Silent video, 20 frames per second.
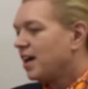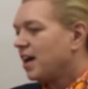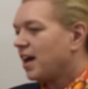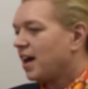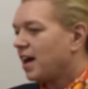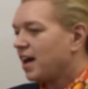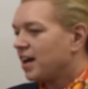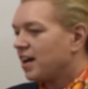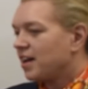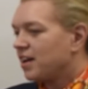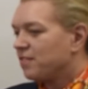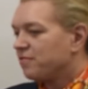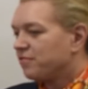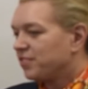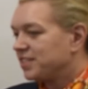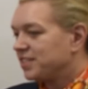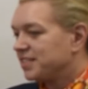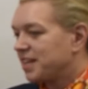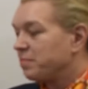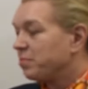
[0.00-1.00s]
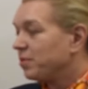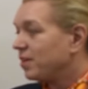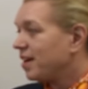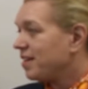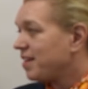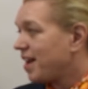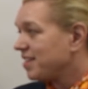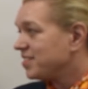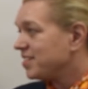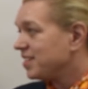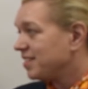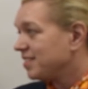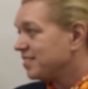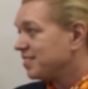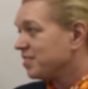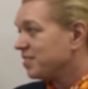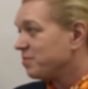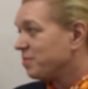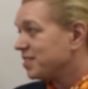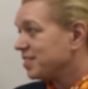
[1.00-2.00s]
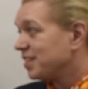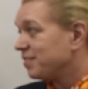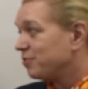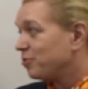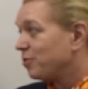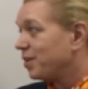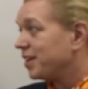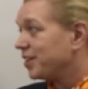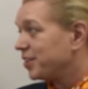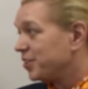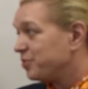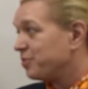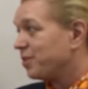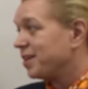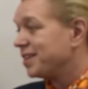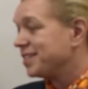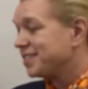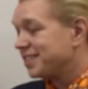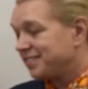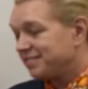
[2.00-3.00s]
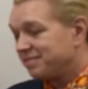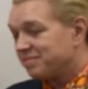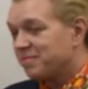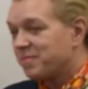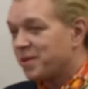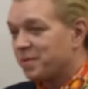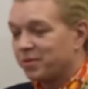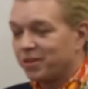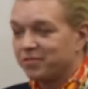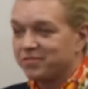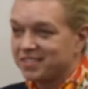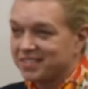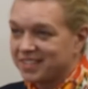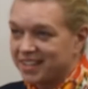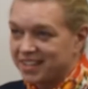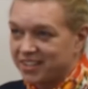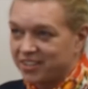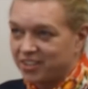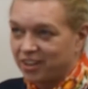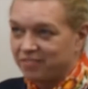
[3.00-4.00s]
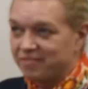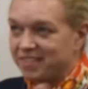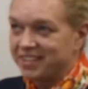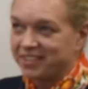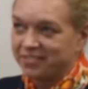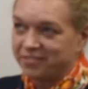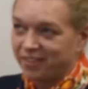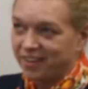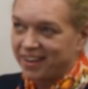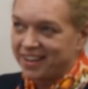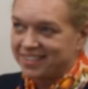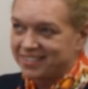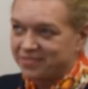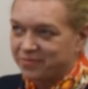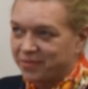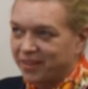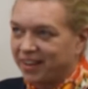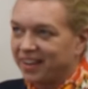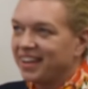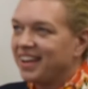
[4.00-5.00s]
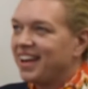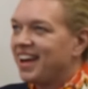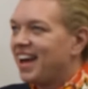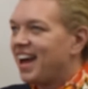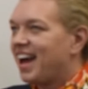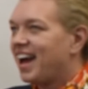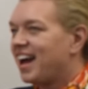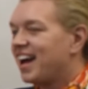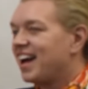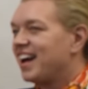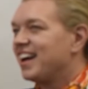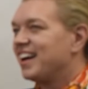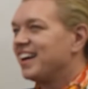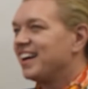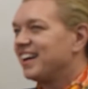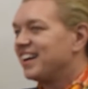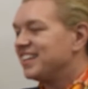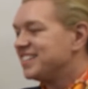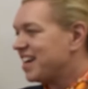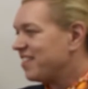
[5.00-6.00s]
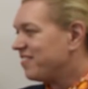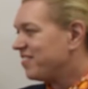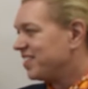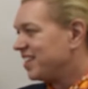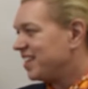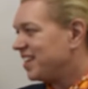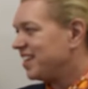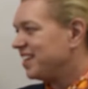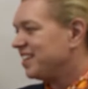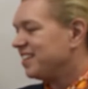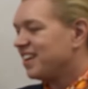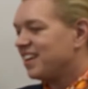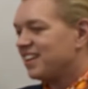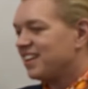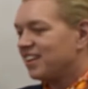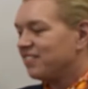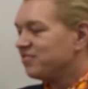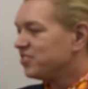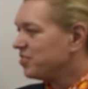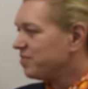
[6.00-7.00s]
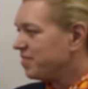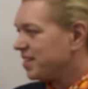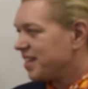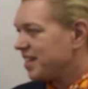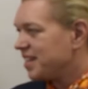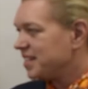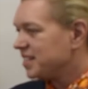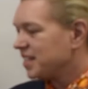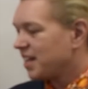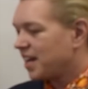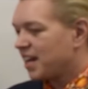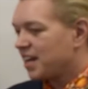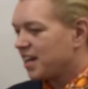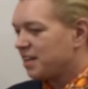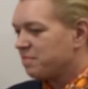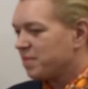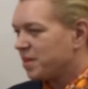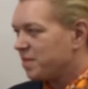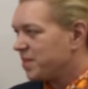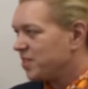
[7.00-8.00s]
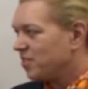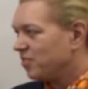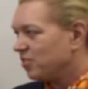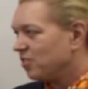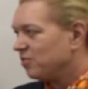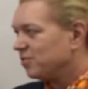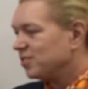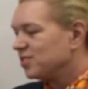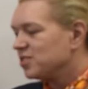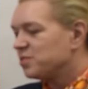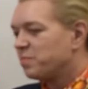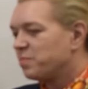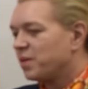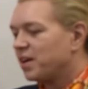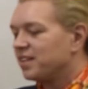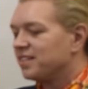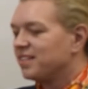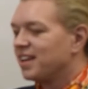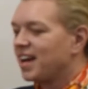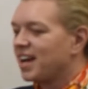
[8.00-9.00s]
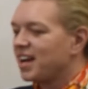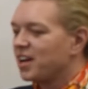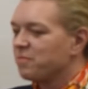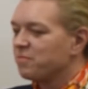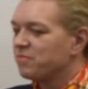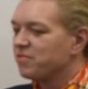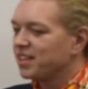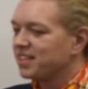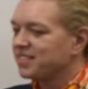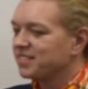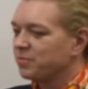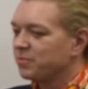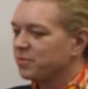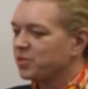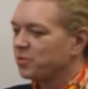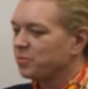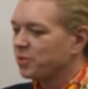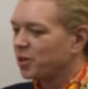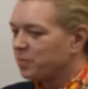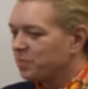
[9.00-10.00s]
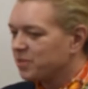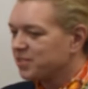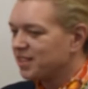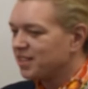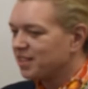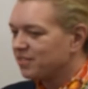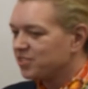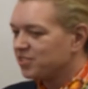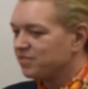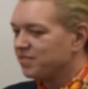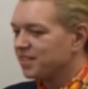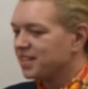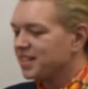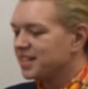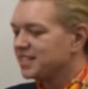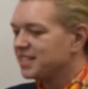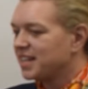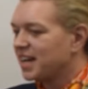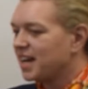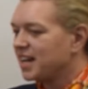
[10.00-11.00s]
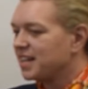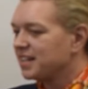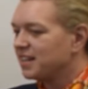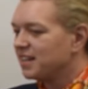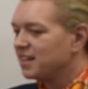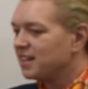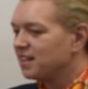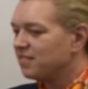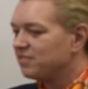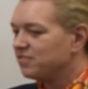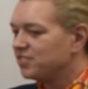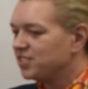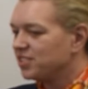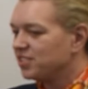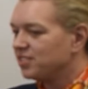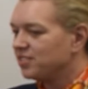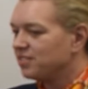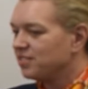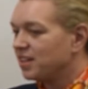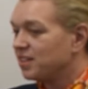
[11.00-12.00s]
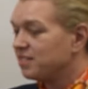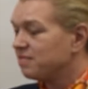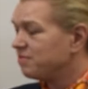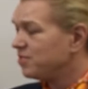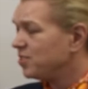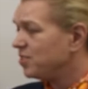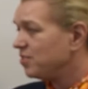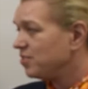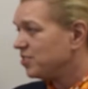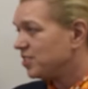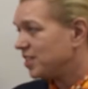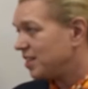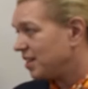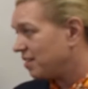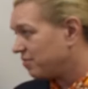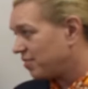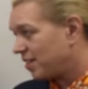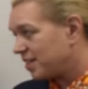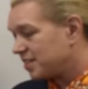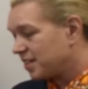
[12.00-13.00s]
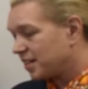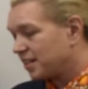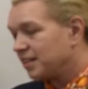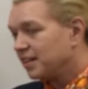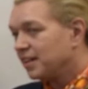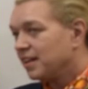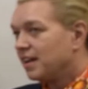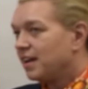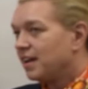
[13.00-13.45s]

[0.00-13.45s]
For example, I actually consider myself quite a good writer. People often say you can't read and write, but I definitely love to read, and maybe not novels, but things that with a purpose I love to read, and I hugely love writing.